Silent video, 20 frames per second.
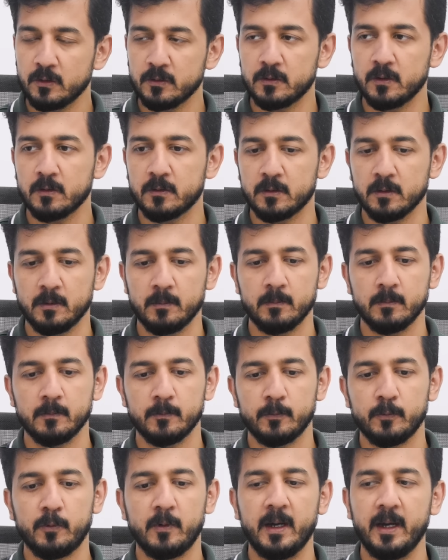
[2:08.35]
system,
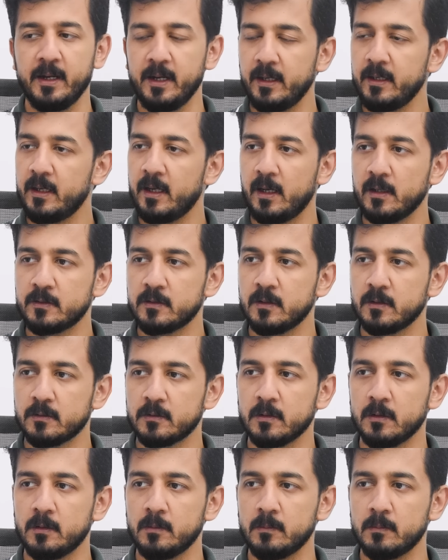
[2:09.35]
fire and gas
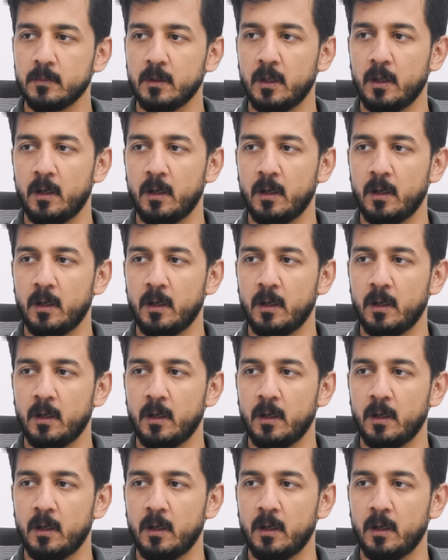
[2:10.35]
system,